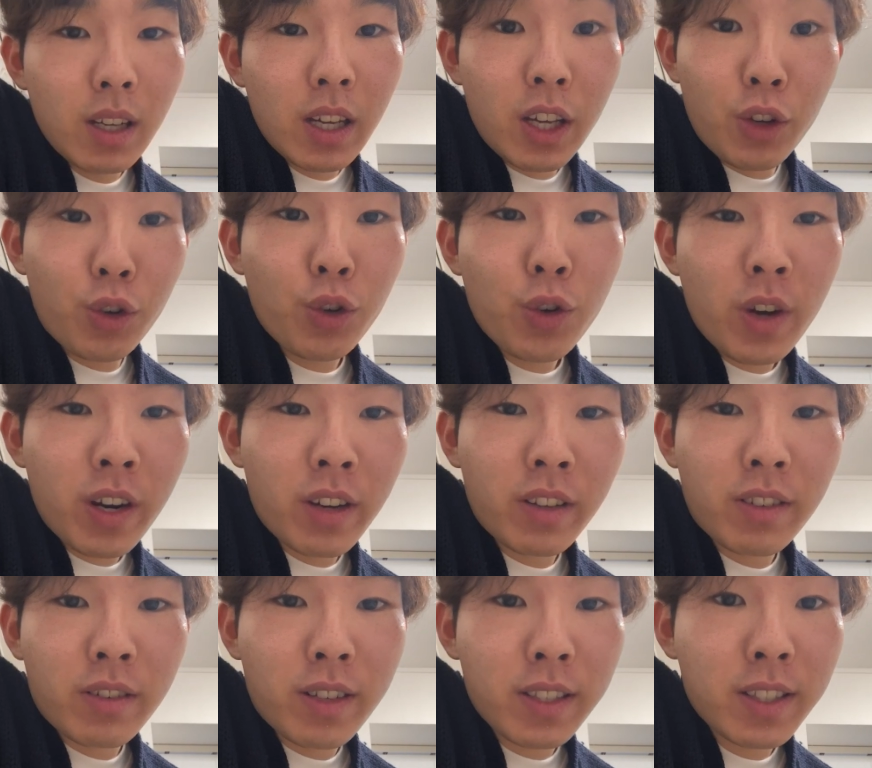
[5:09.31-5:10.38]
If you are
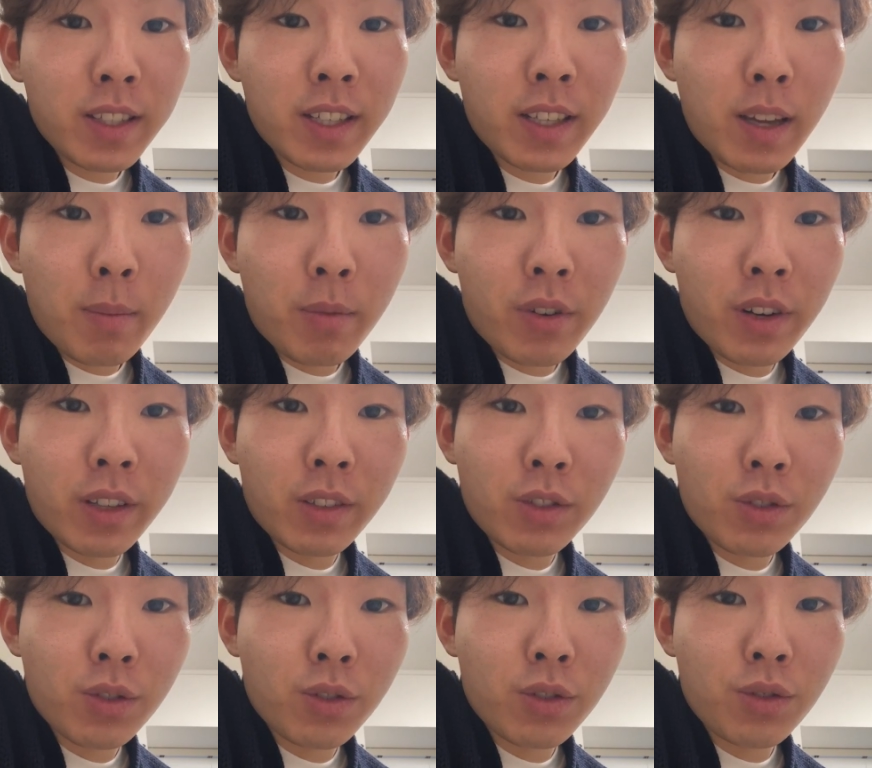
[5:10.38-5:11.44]
interested in applying
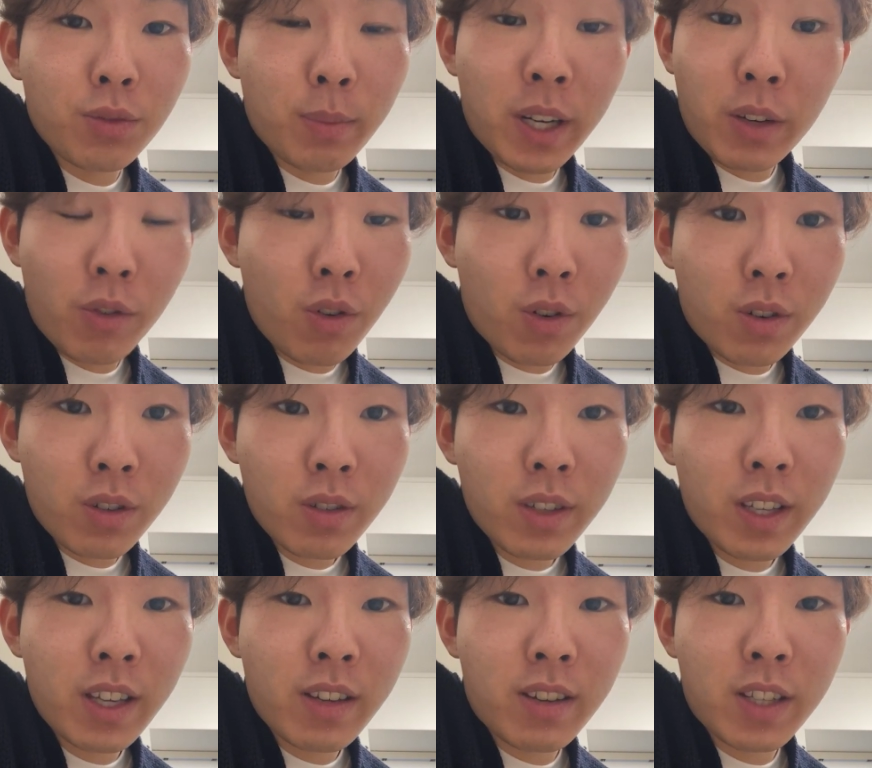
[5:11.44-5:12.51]
to MoneyForward,
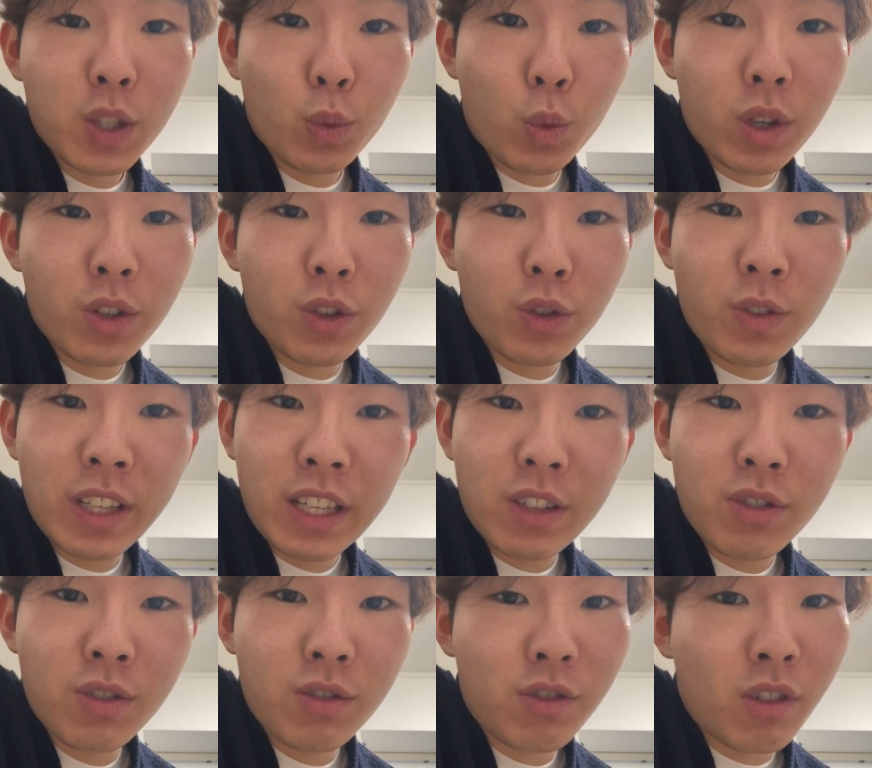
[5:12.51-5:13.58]
here is what you need
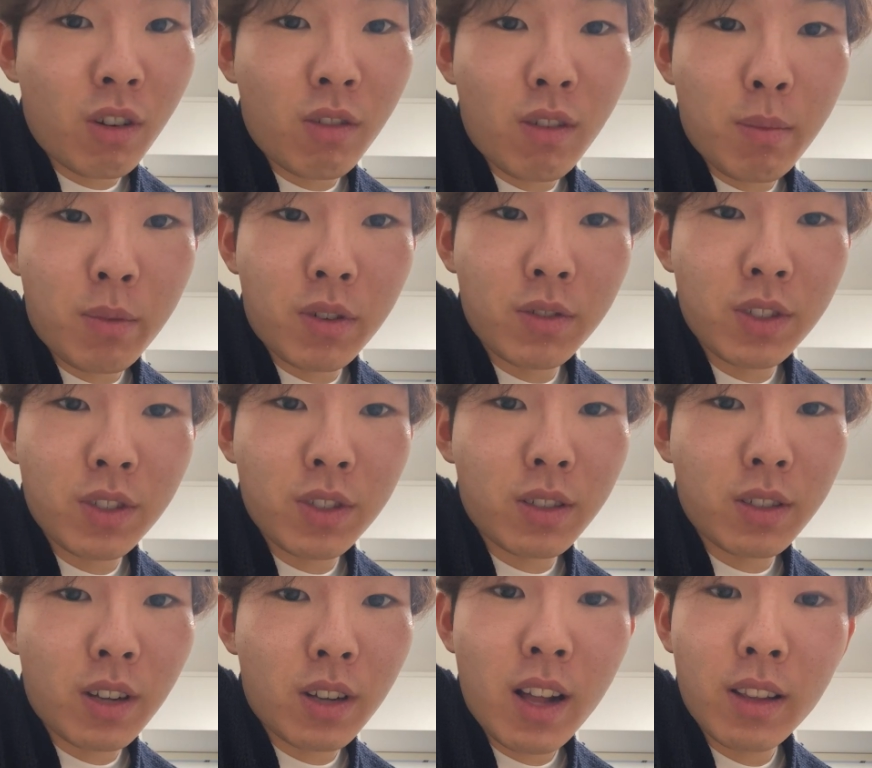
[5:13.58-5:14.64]
to know about
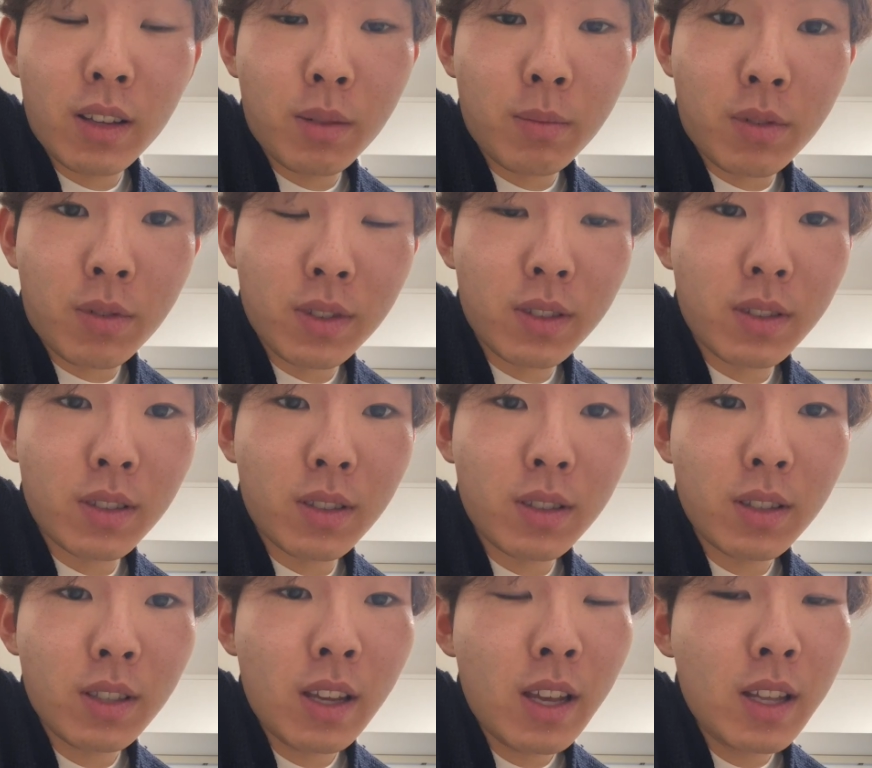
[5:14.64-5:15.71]
their hiring processes.